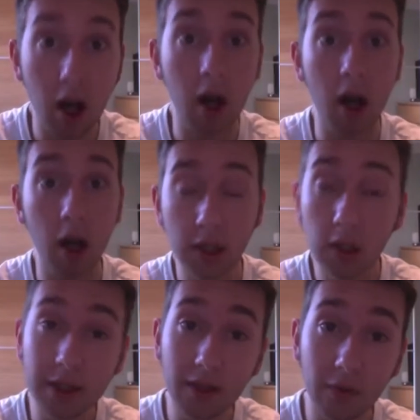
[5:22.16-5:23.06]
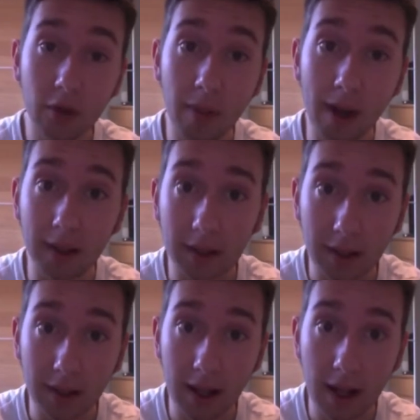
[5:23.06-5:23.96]
are using the food bank
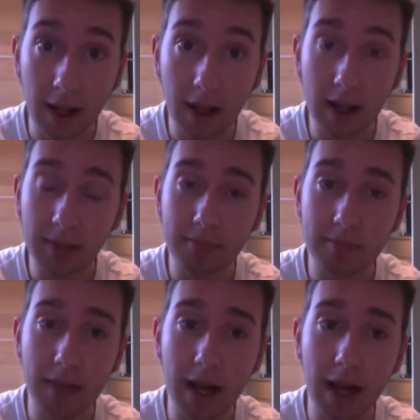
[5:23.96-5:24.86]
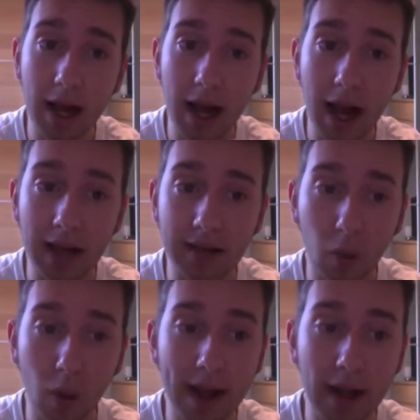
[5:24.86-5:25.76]
as a
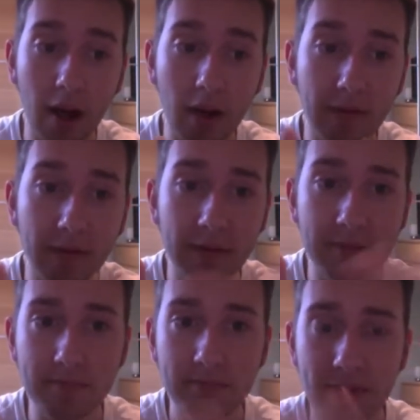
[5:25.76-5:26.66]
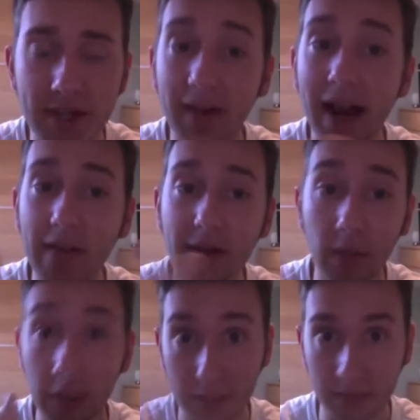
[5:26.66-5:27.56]
way of surviving,
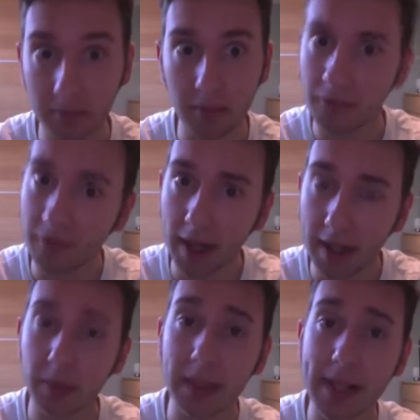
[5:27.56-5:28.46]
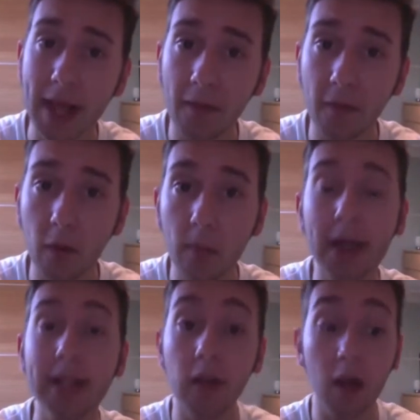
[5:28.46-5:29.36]
which is fine, that's what it's there for, but
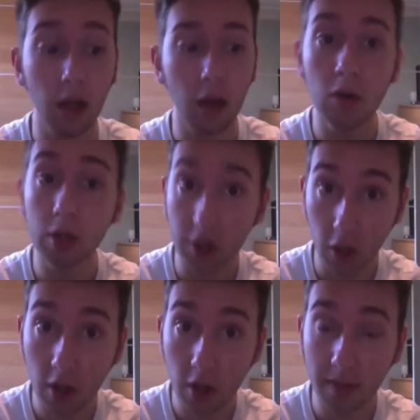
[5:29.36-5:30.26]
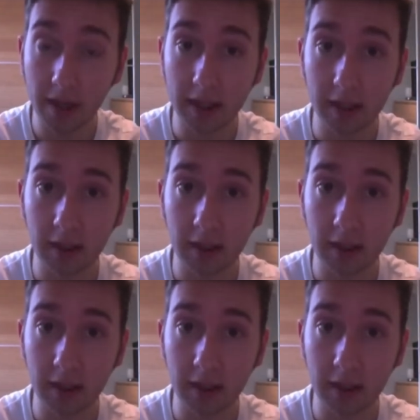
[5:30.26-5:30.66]
it's not a long-term thing.